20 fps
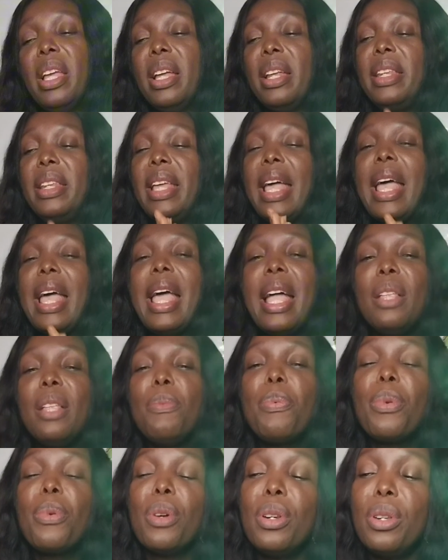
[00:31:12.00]
The
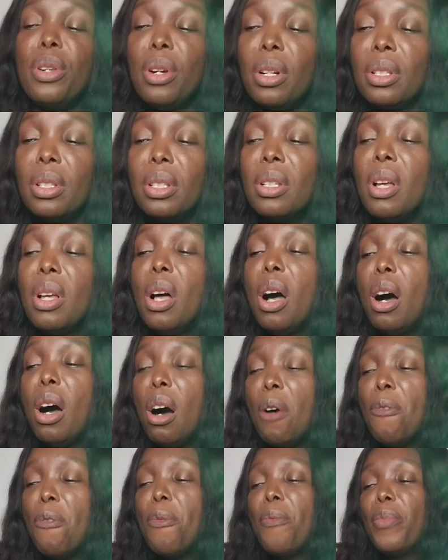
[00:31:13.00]
end product
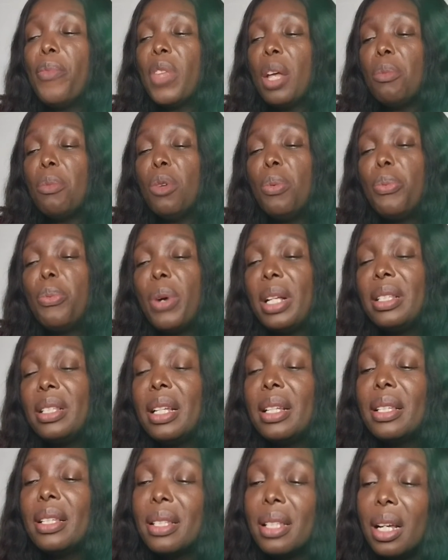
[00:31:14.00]
of
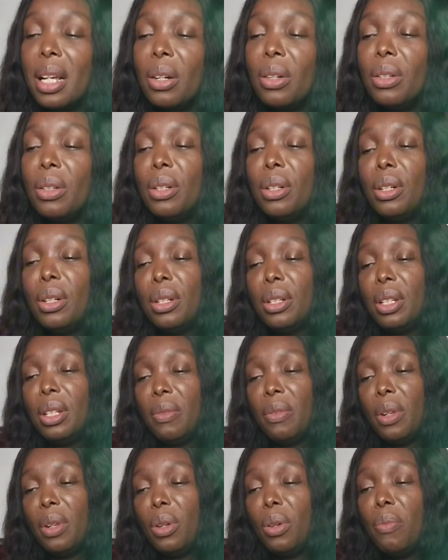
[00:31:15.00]
haemopoietic cell
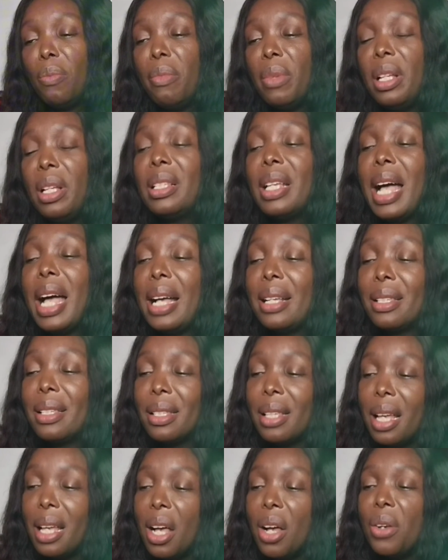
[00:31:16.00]
development are
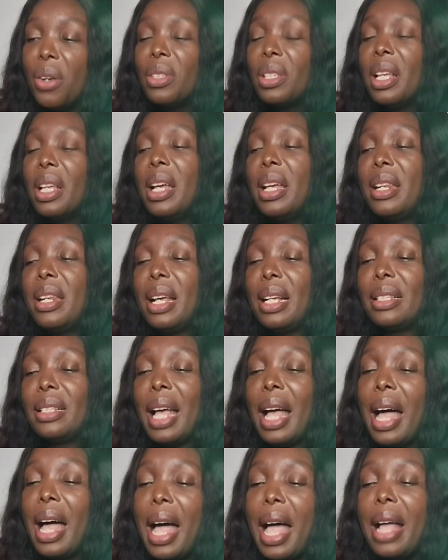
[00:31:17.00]
cells that are
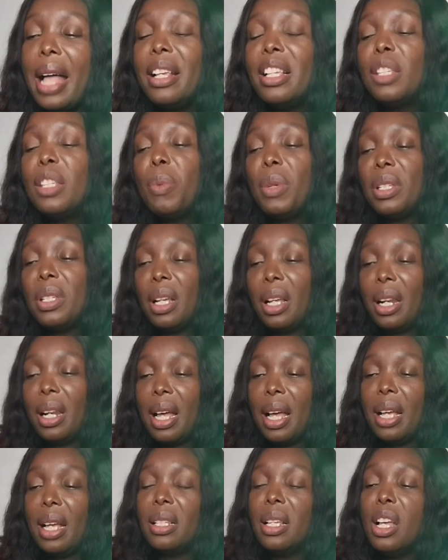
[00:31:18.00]
highly
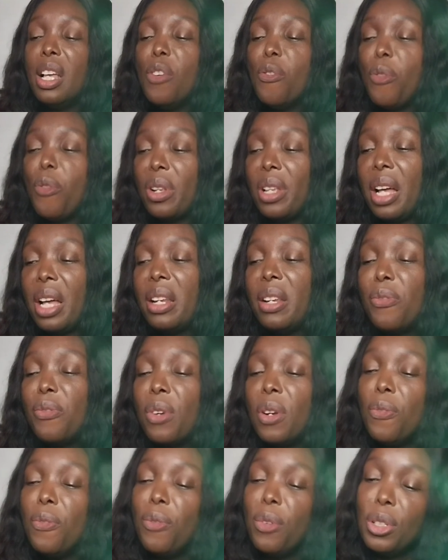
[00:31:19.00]
specialized for their
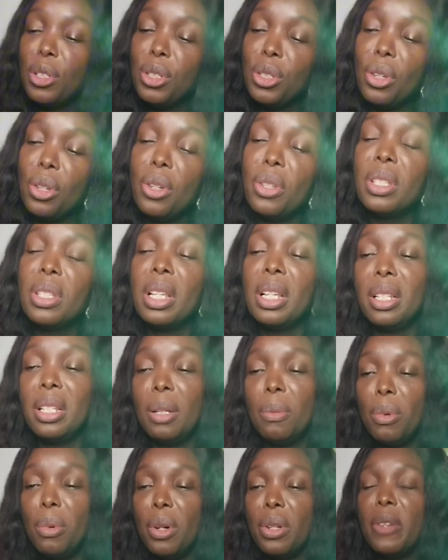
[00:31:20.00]
different functions in the
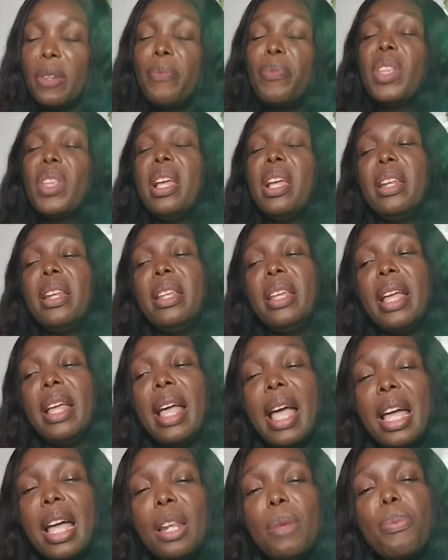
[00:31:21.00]
body. The
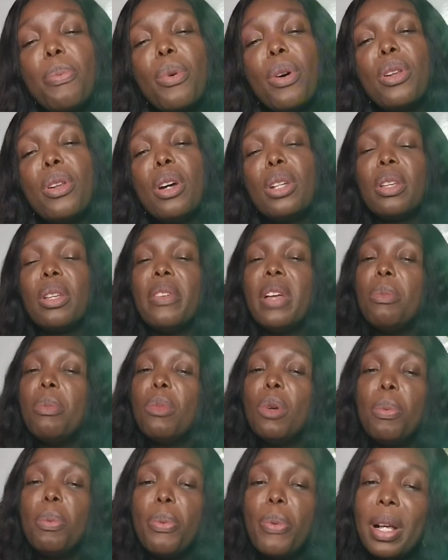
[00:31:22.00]
end product of
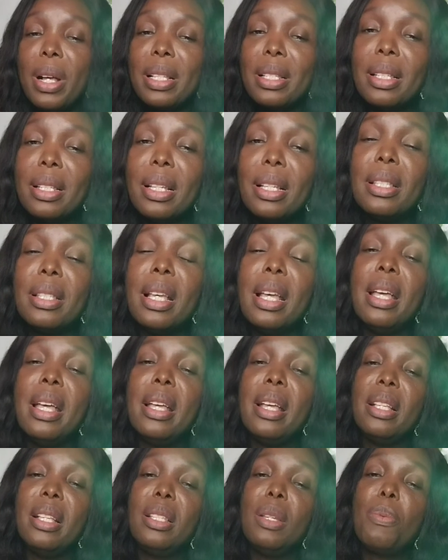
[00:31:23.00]
haemopoiesis
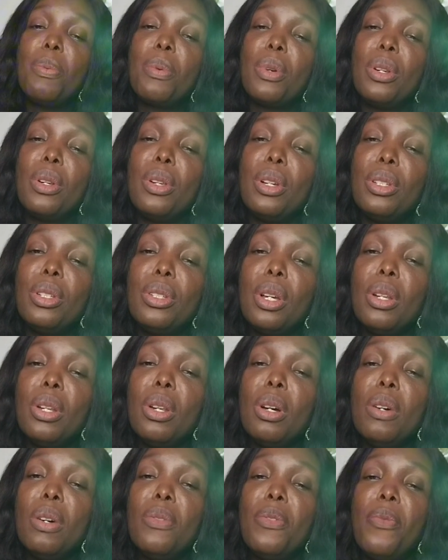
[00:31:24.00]
is the production
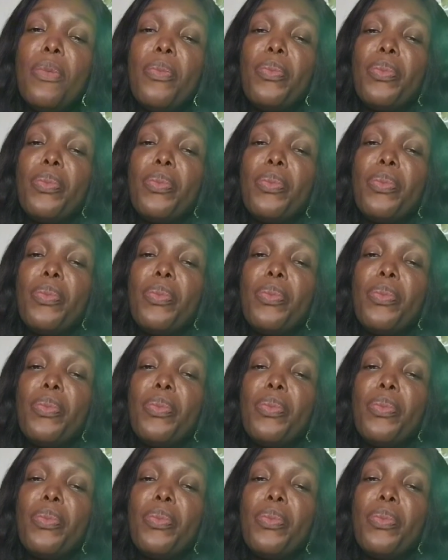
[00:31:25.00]
of